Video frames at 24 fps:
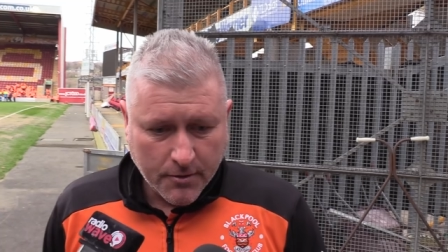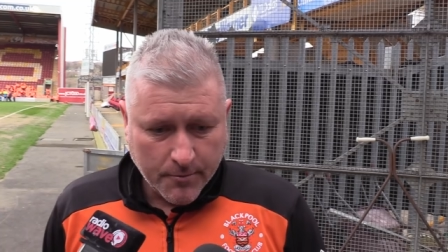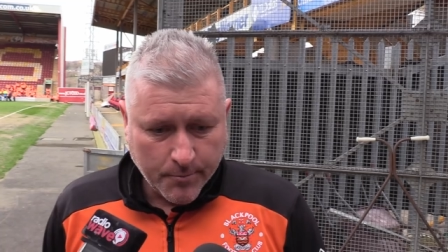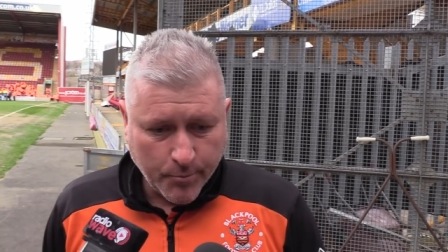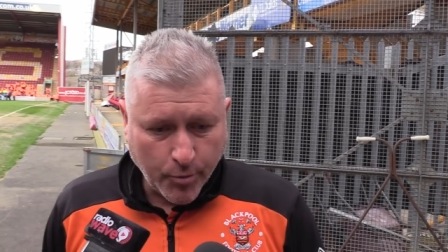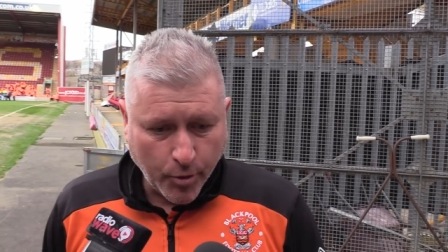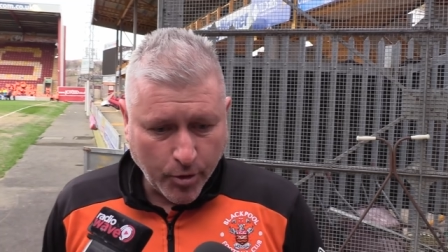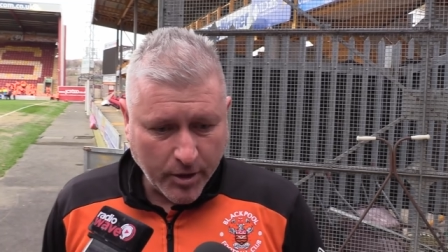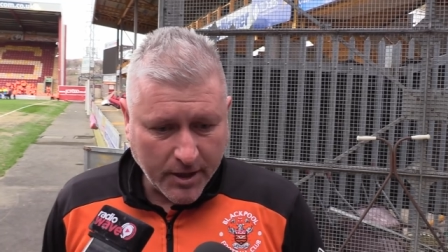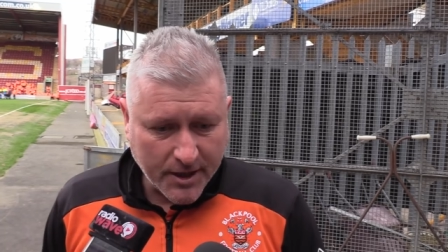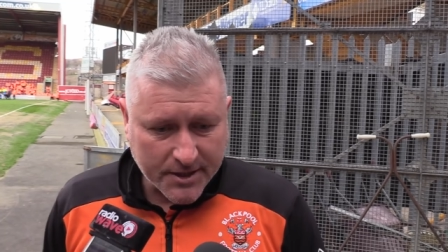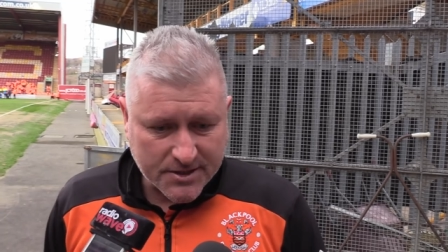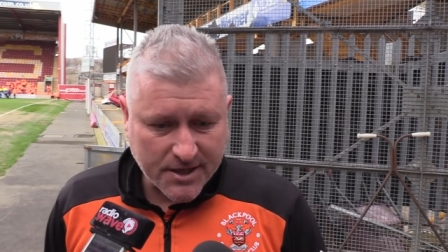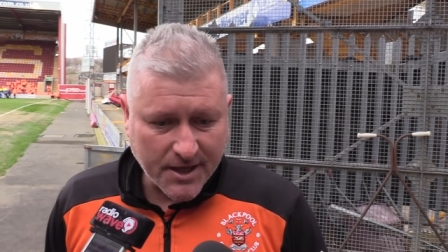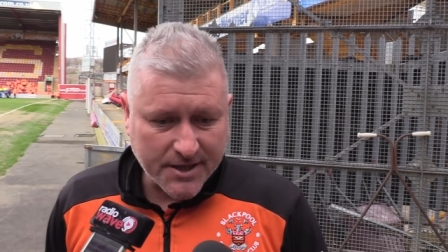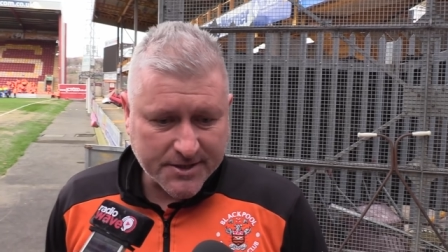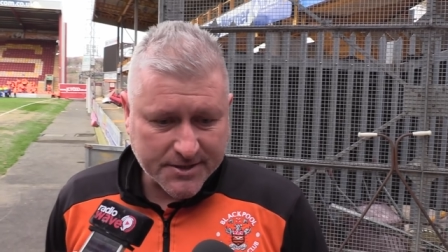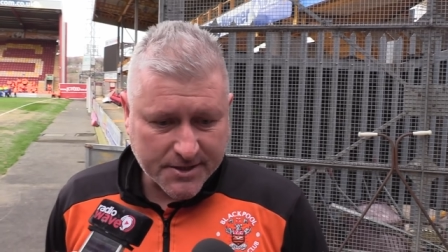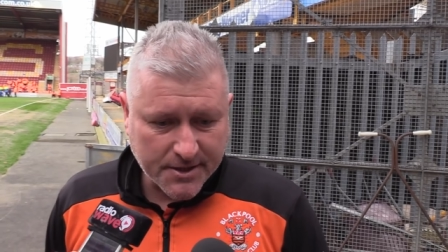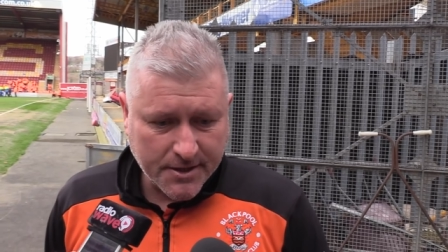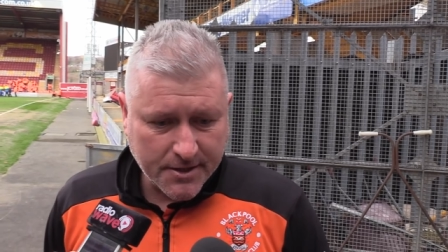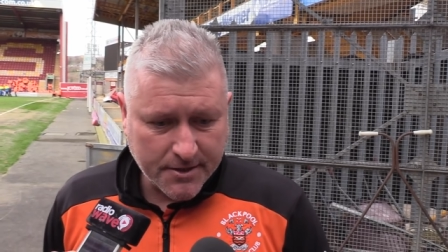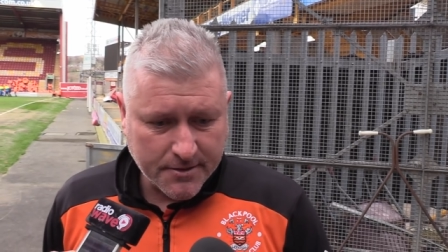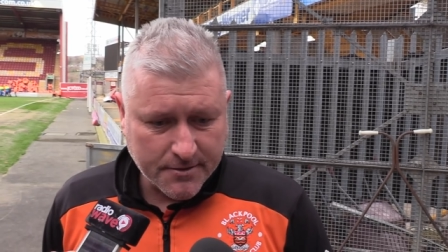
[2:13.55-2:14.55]
But he is
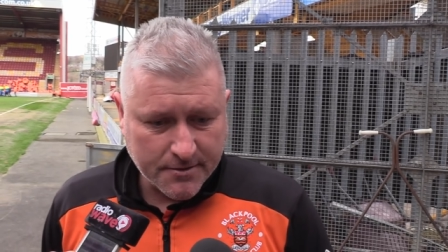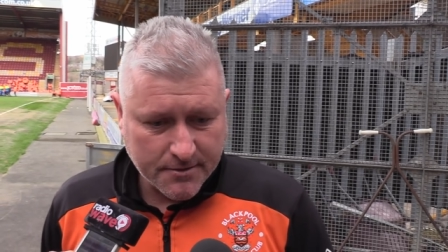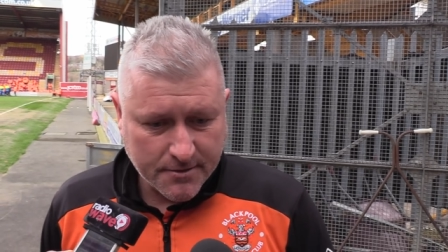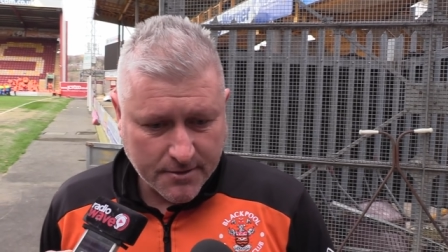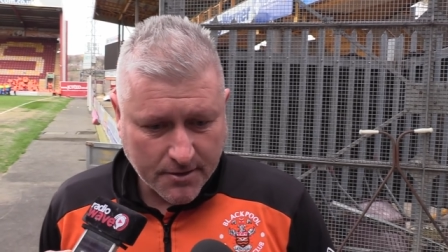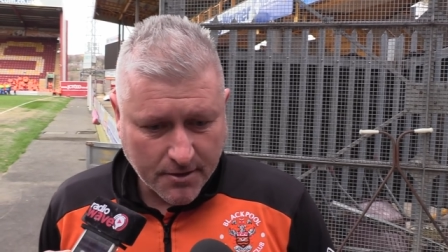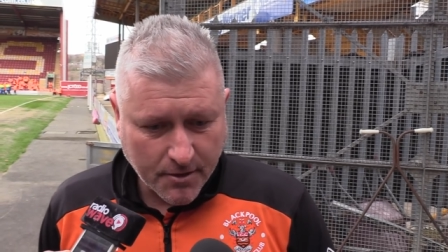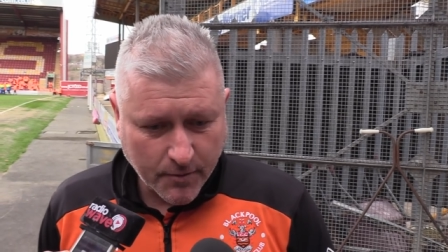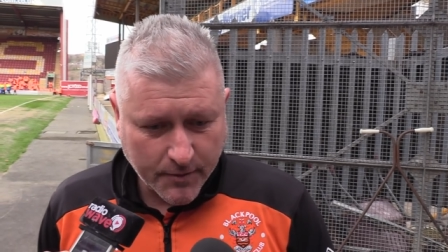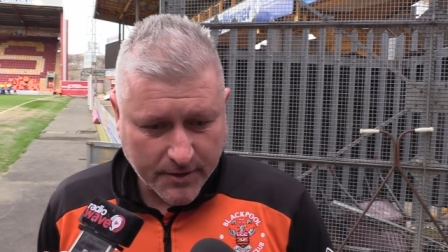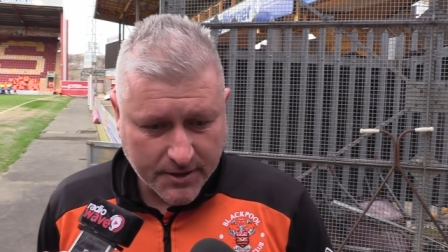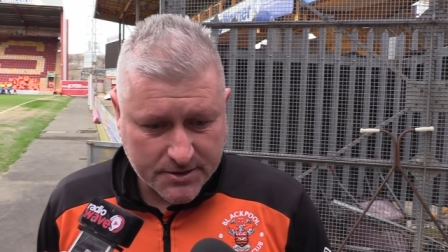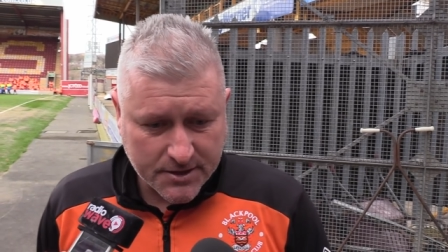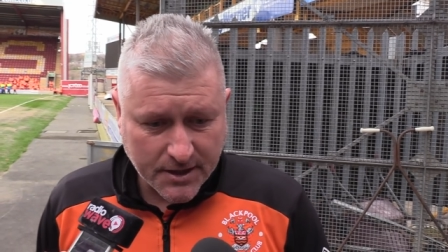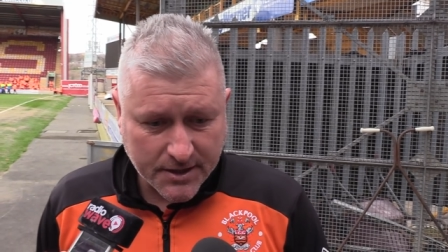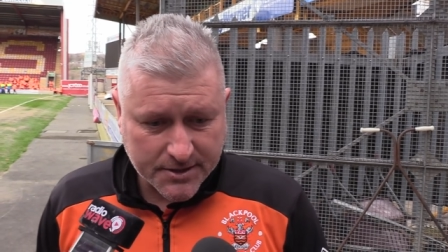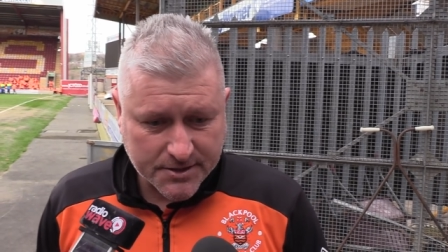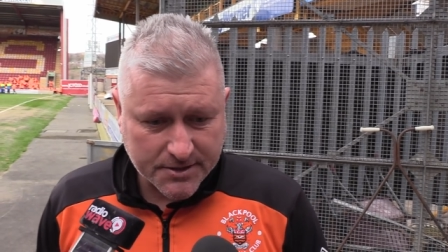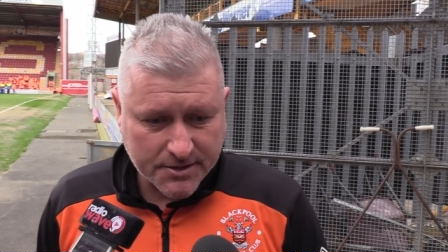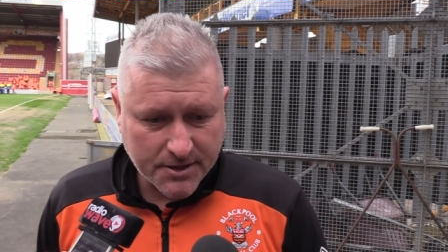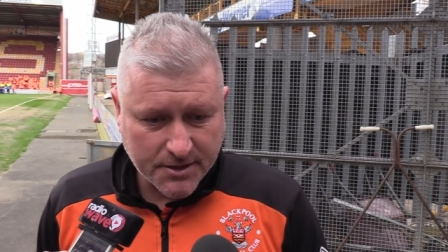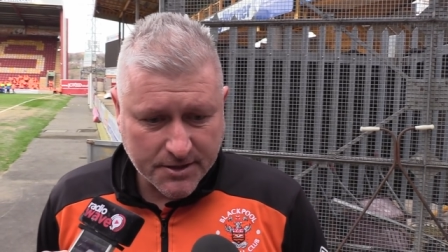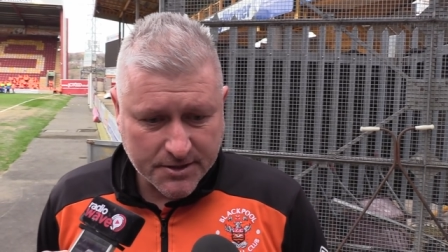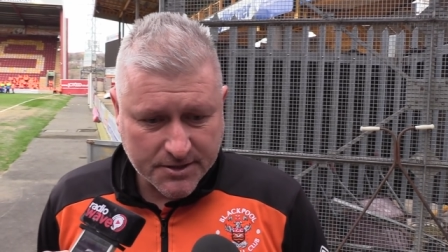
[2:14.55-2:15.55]
listening. You know, he is listening.